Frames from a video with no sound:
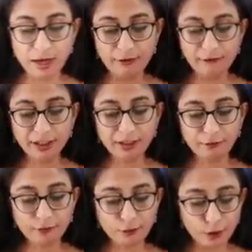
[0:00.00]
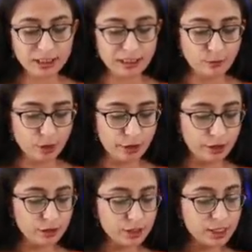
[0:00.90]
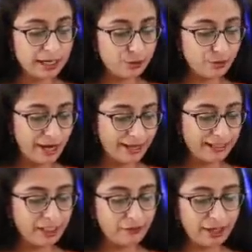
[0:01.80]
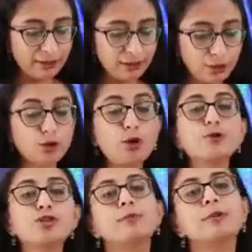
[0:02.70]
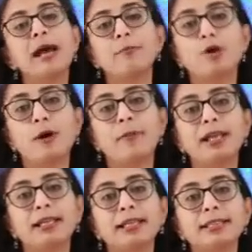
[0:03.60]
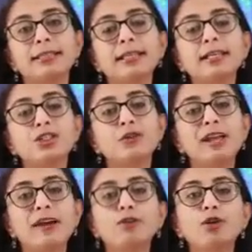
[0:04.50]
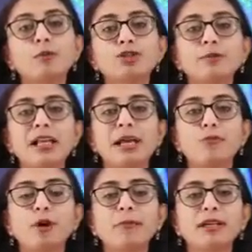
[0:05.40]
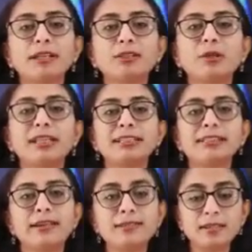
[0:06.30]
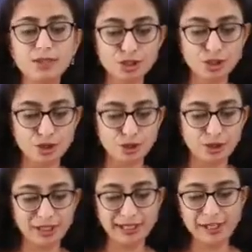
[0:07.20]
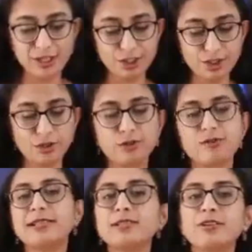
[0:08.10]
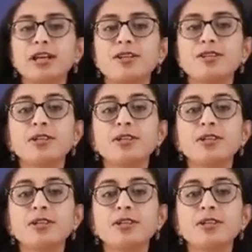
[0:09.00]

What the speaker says: with fluorescent molecules to identify the chromosomal abnormalities. So we have chromosomal abnormalities when there's an insertion or a deletion or translocation.